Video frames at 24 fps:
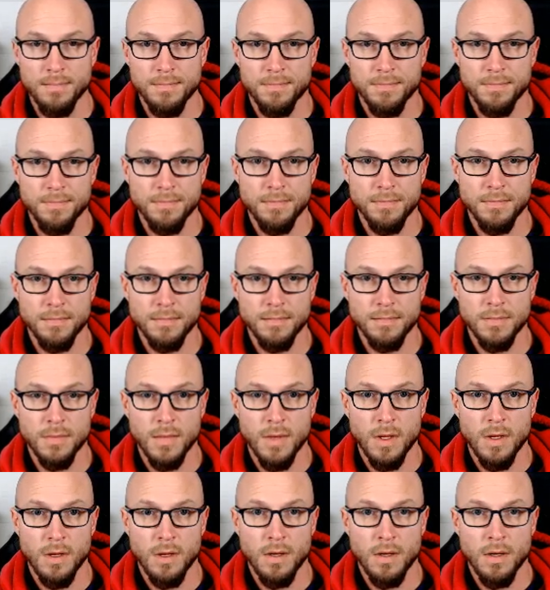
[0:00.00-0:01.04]

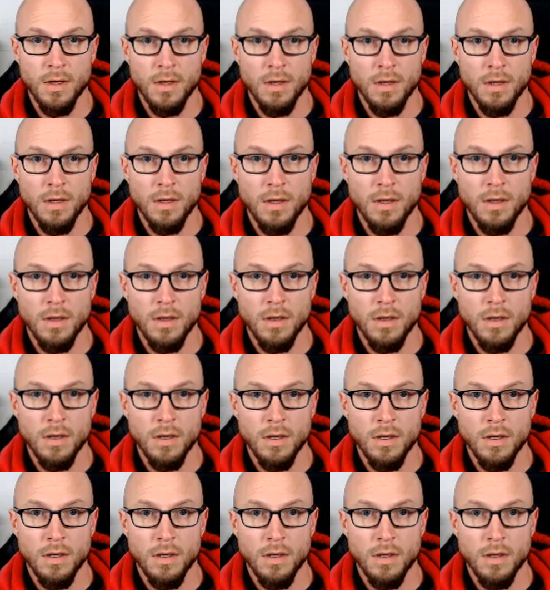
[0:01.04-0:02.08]

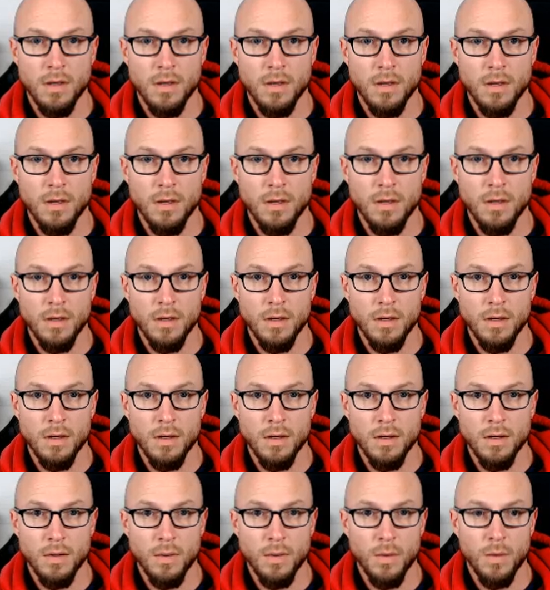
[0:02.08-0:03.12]

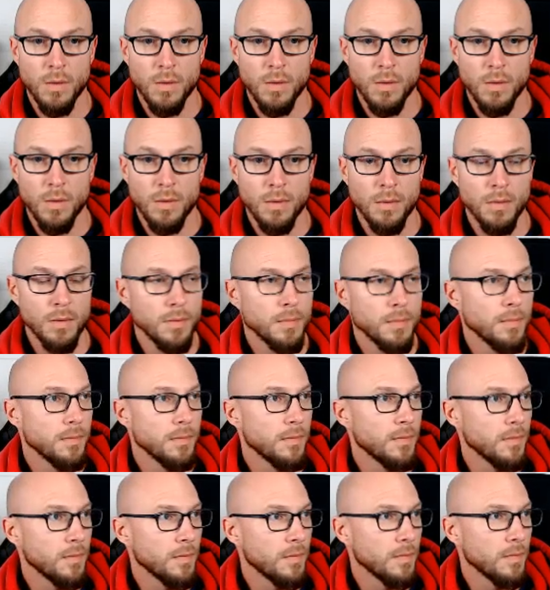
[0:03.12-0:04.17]

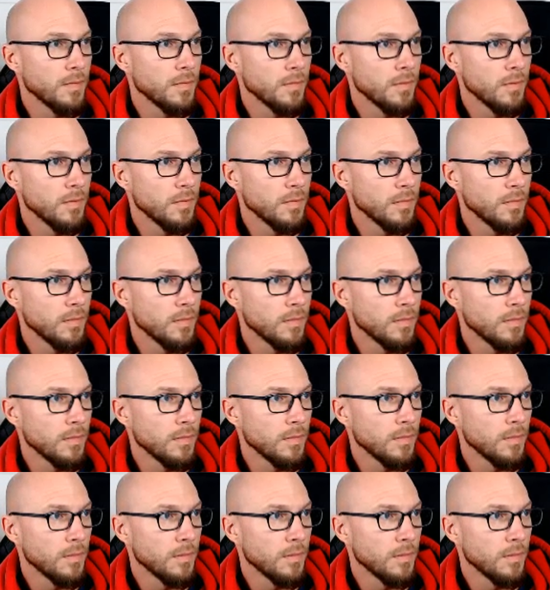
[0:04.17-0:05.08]
(no one is talking)